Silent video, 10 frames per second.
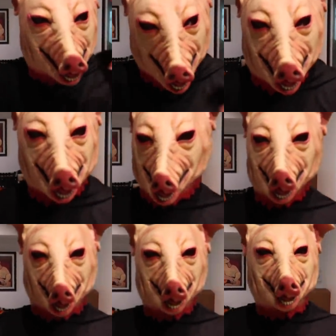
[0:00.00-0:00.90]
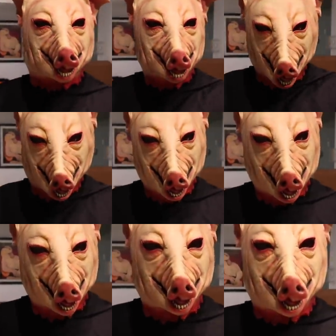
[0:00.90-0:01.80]
It's Peppa's school.
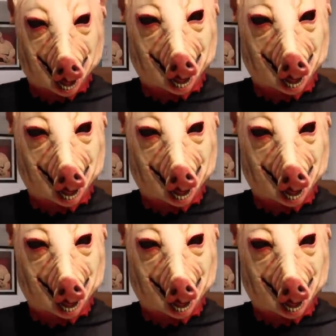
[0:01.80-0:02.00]
Anything is